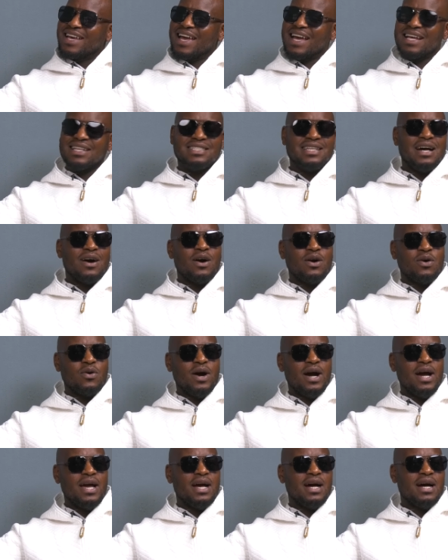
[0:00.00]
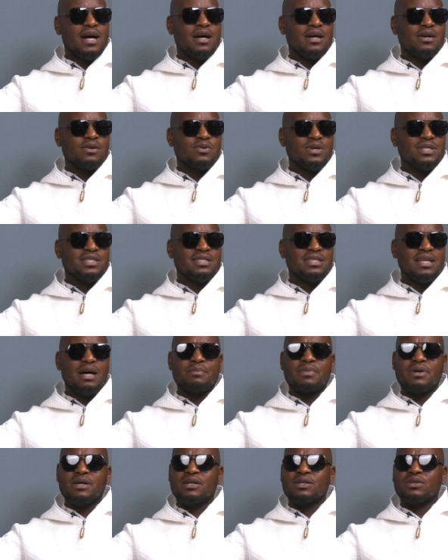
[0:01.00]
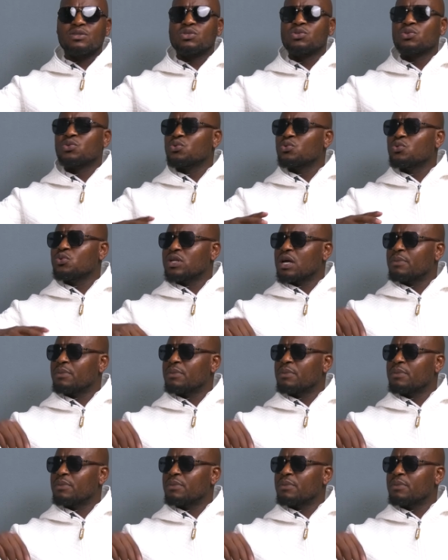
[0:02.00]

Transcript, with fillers: And our choir was number two,